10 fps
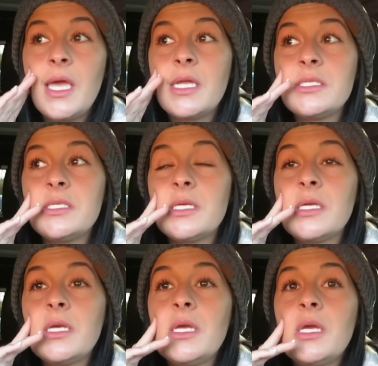and
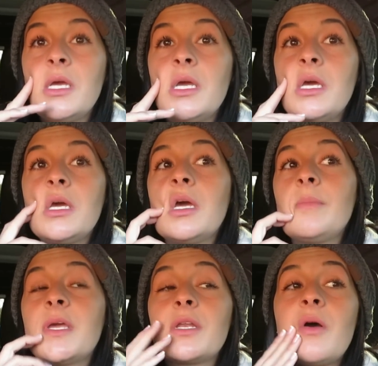
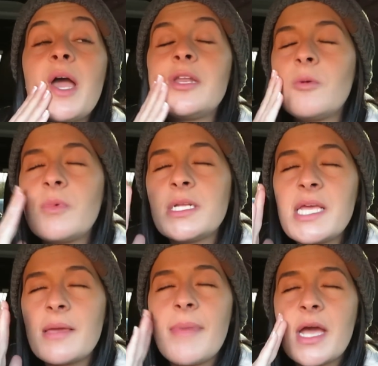I'm like, no, I don't want to
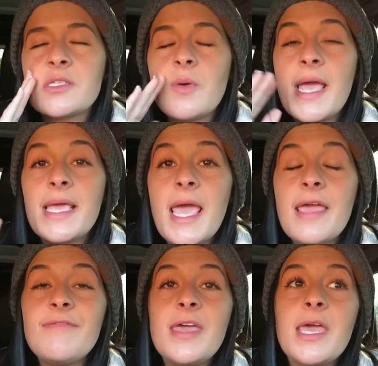take him back. So I
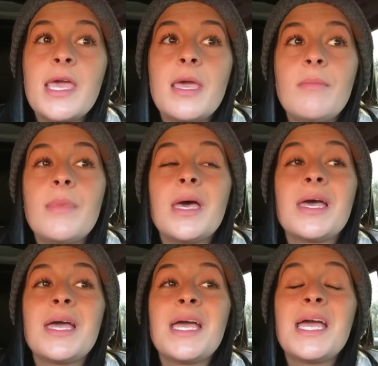gave him
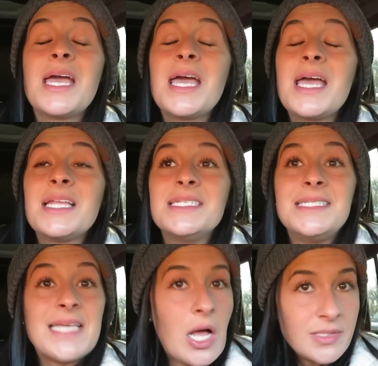
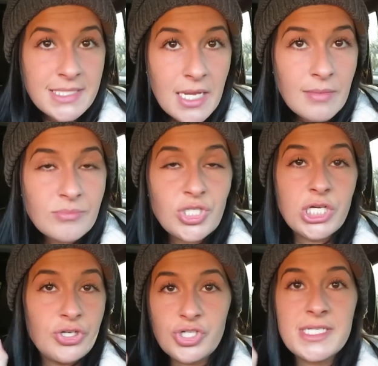Delsum,
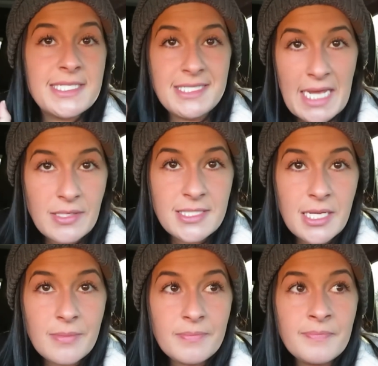children's
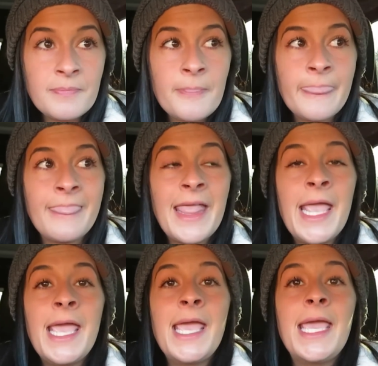Delsum,
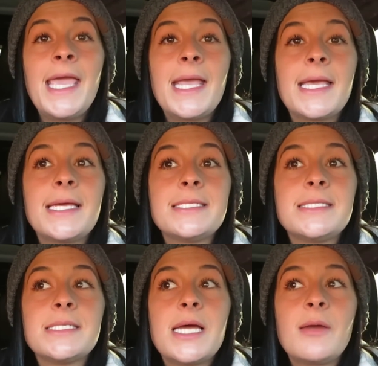
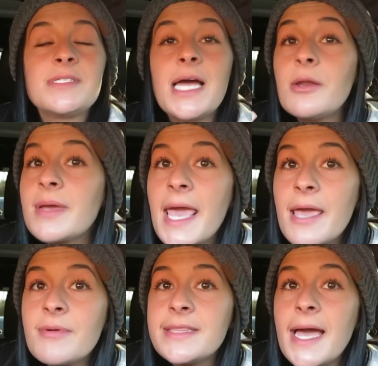and I was not
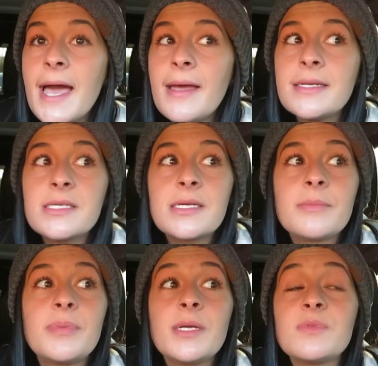okay with that,
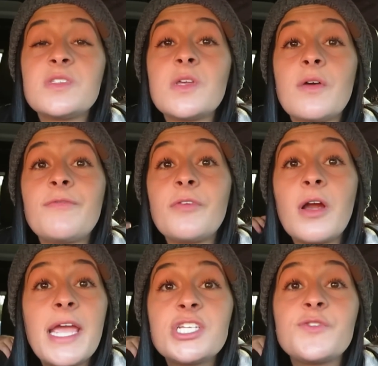but it was
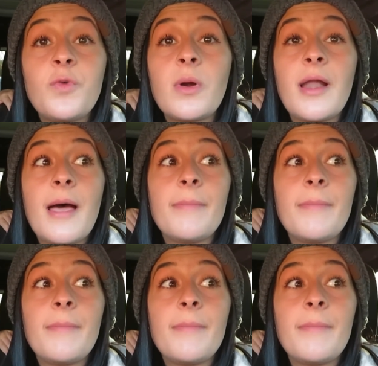for ages 4 and